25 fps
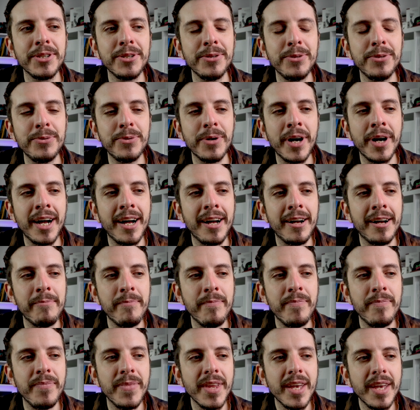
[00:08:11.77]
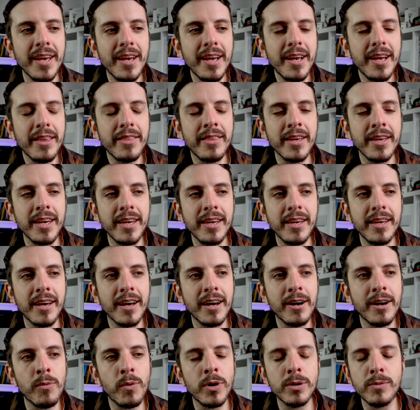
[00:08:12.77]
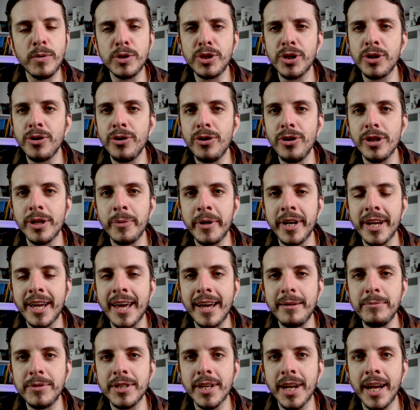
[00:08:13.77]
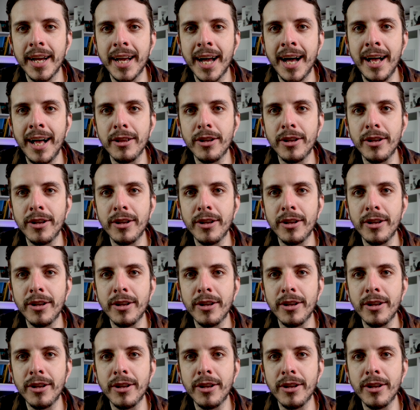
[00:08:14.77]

to what do you call it when it came to like